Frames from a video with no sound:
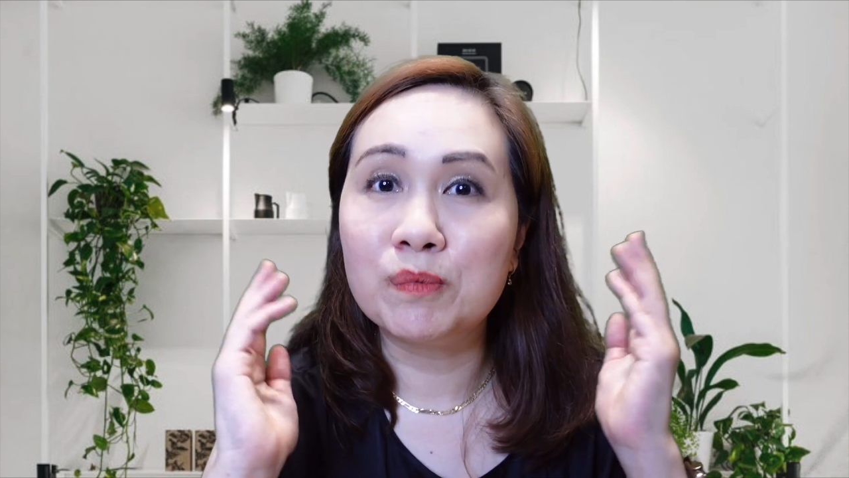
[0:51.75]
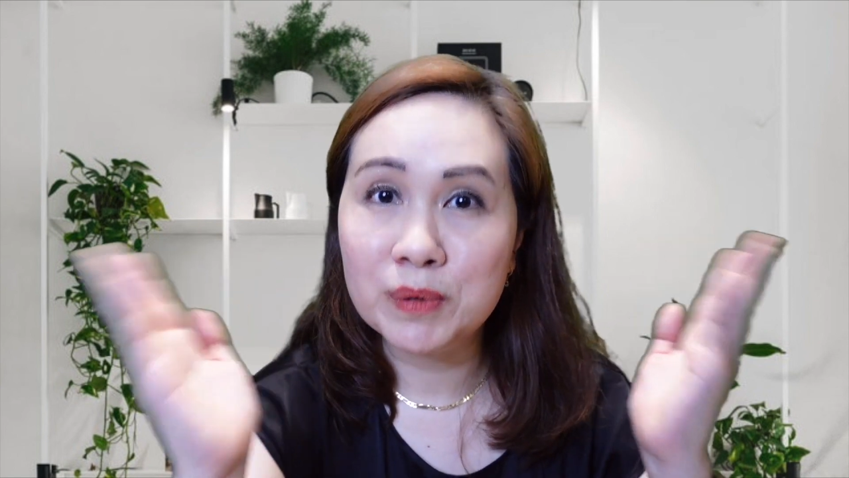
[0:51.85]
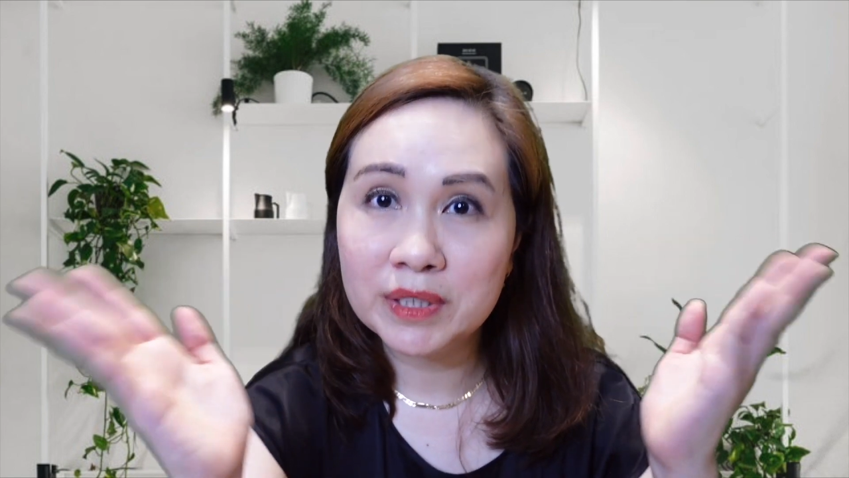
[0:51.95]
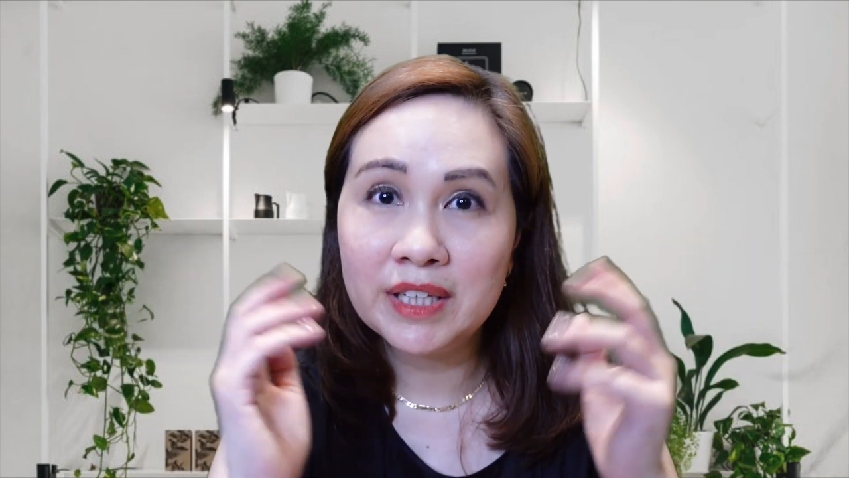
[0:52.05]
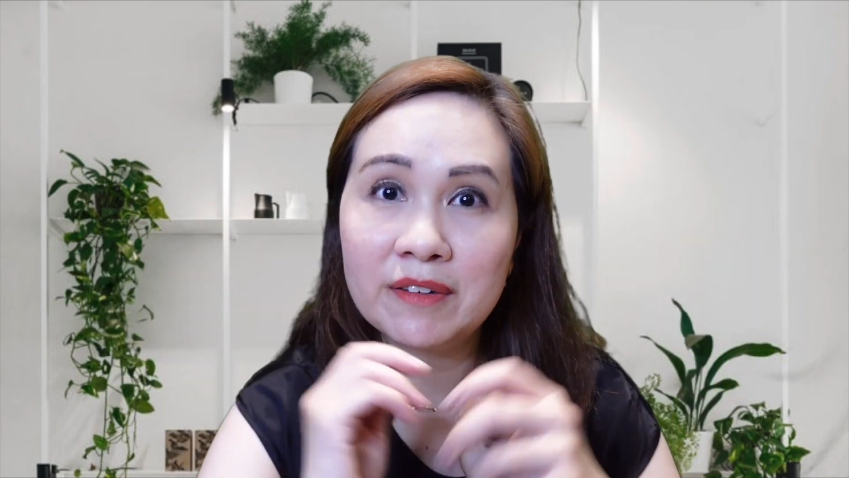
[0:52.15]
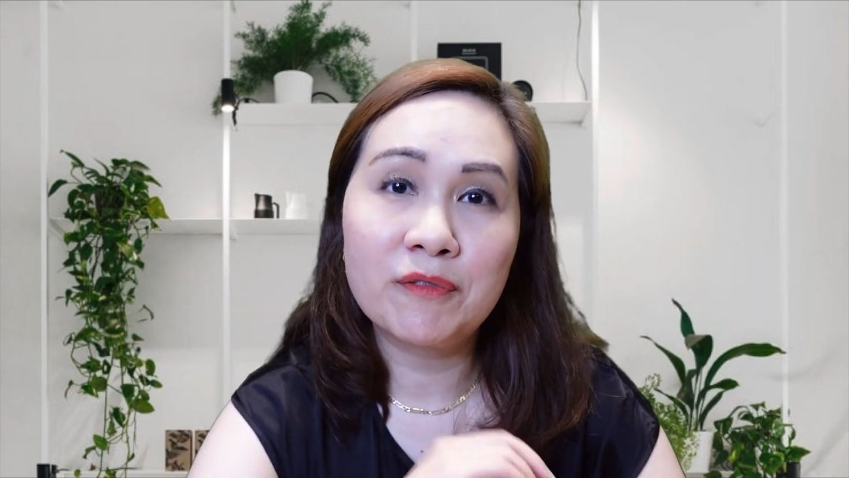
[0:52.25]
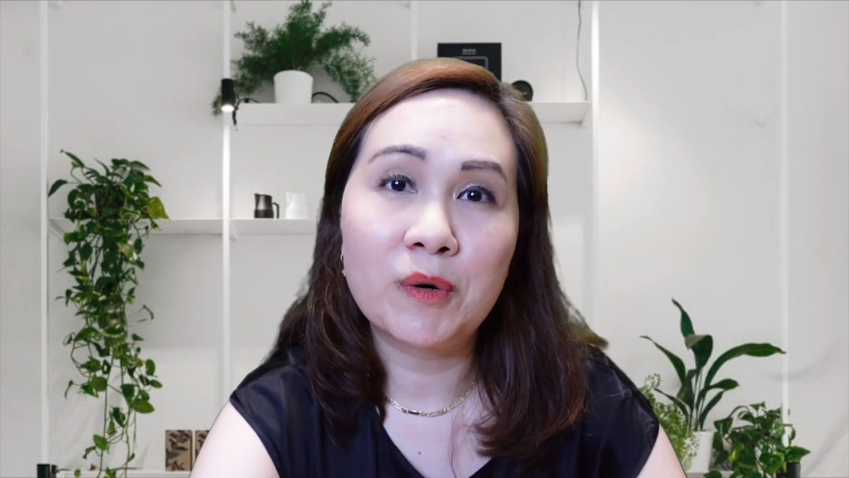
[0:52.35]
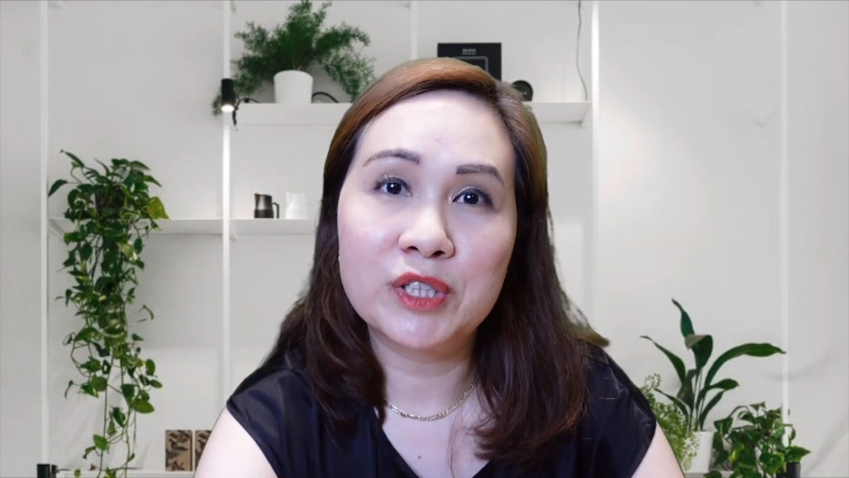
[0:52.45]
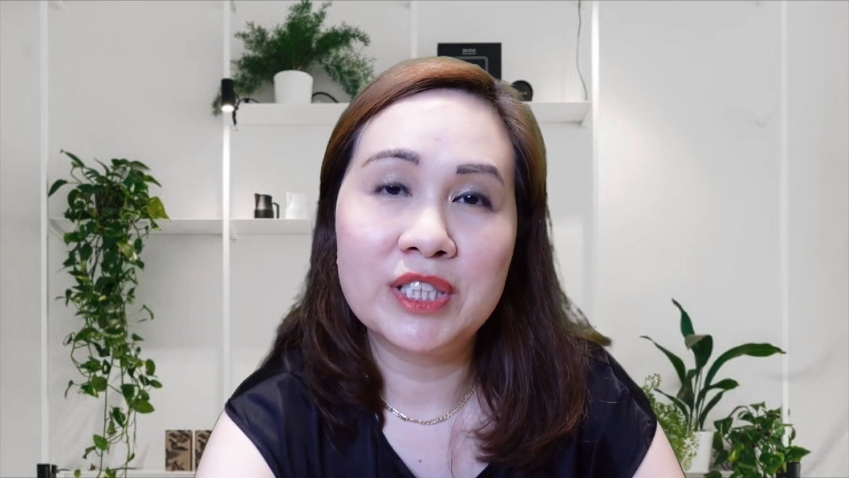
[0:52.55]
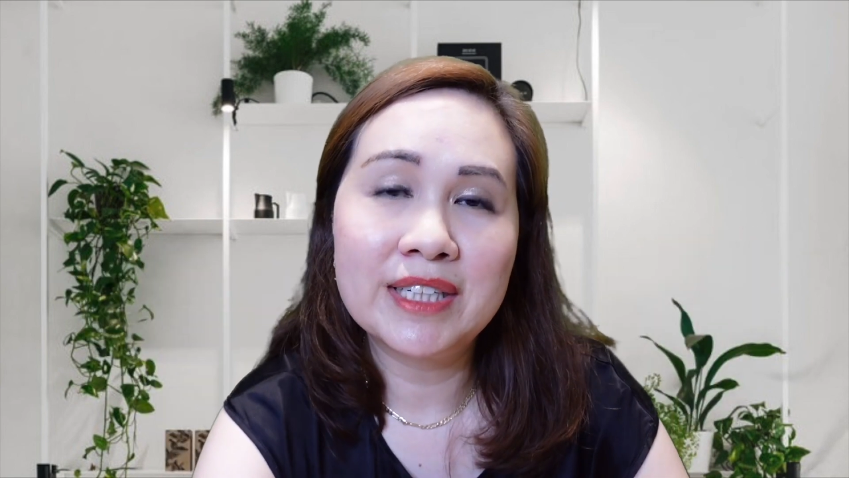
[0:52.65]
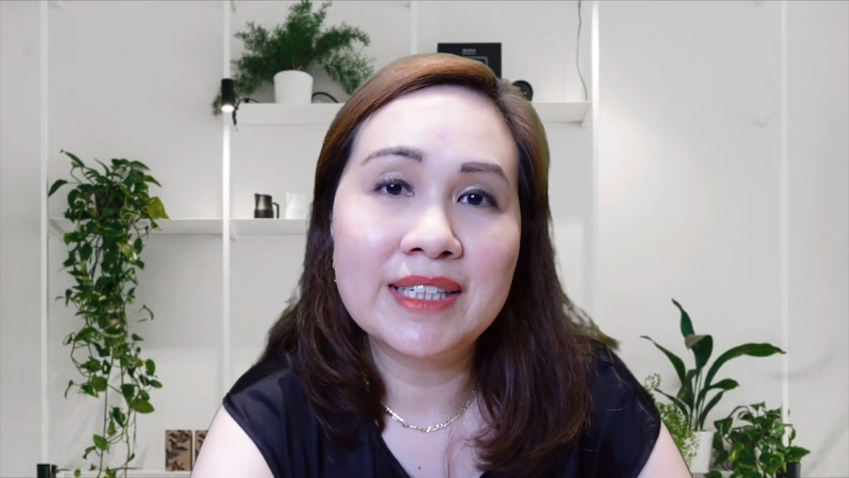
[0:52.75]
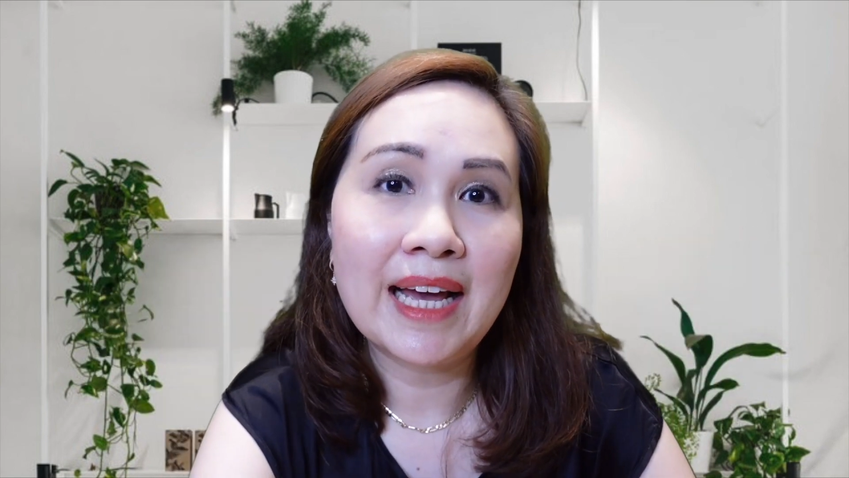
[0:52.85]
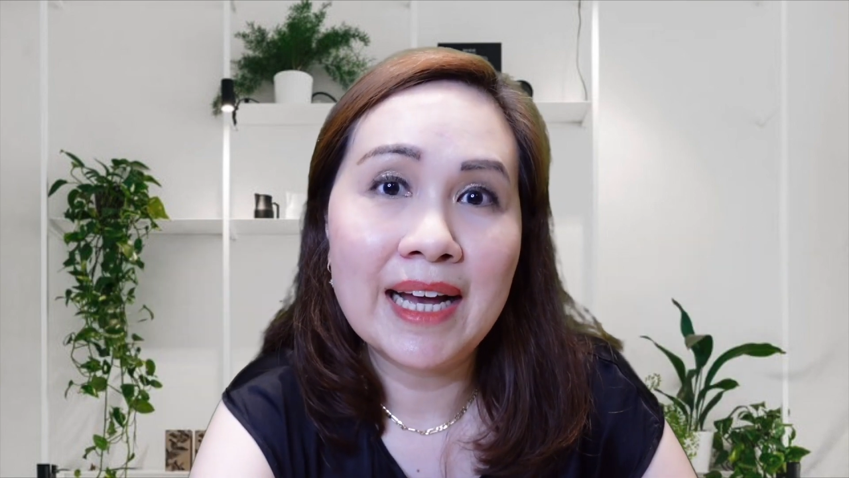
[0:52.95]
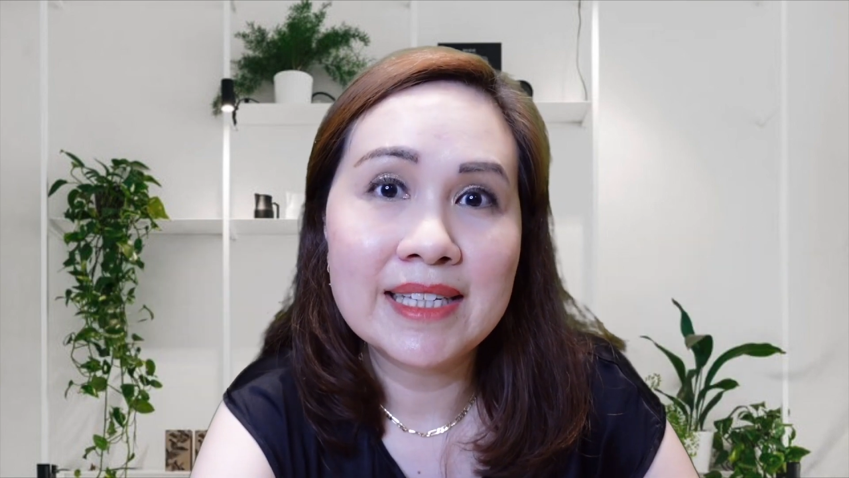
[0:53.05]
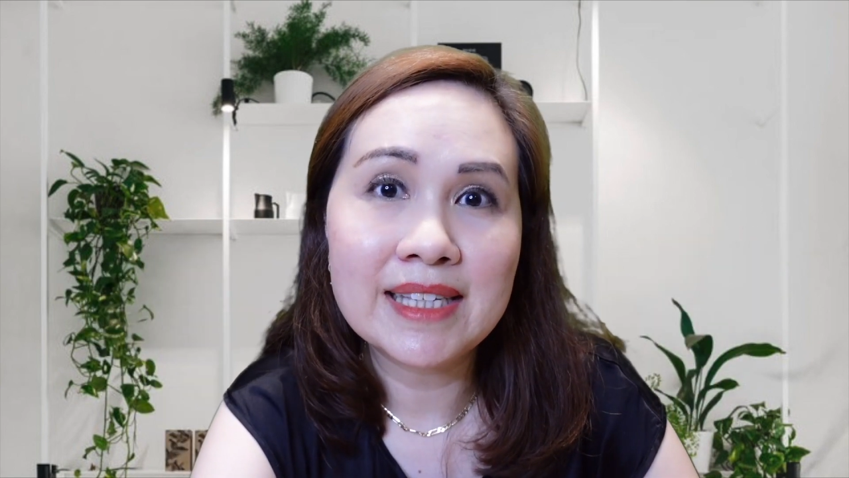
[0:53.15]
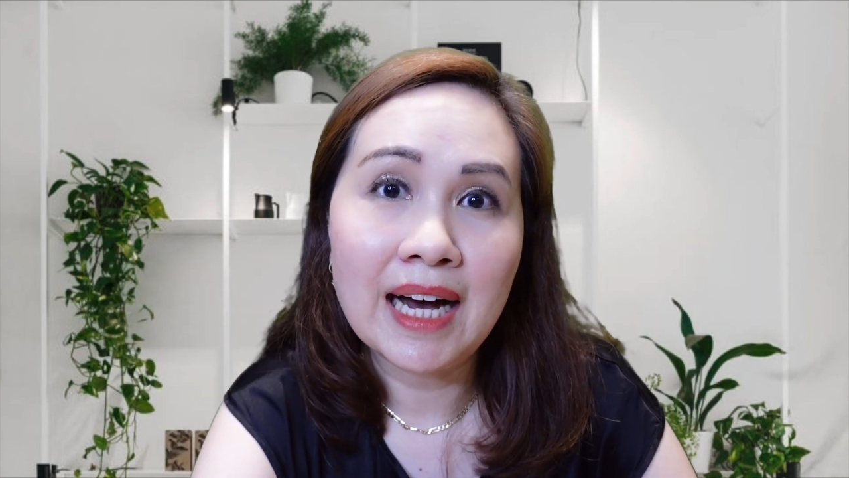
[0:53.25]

really fortunate as